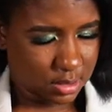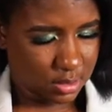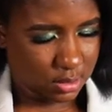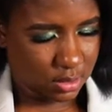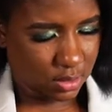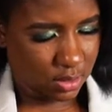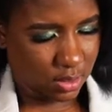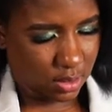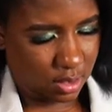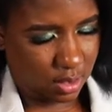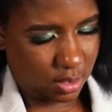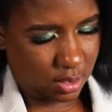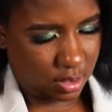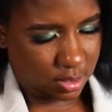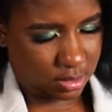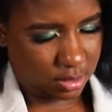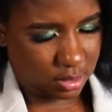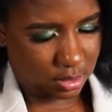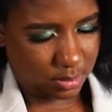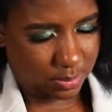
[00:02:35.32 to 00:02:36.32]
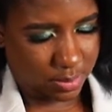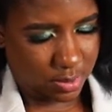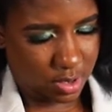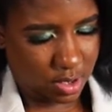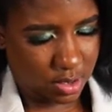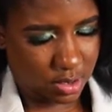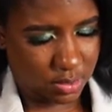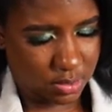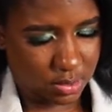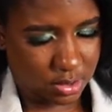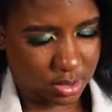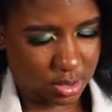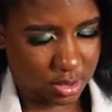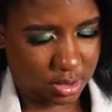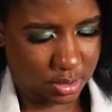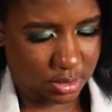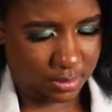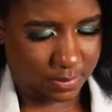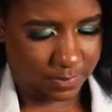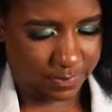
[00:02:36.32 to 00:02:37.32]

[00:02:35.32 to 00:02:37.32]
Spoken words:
to hook onto the purse.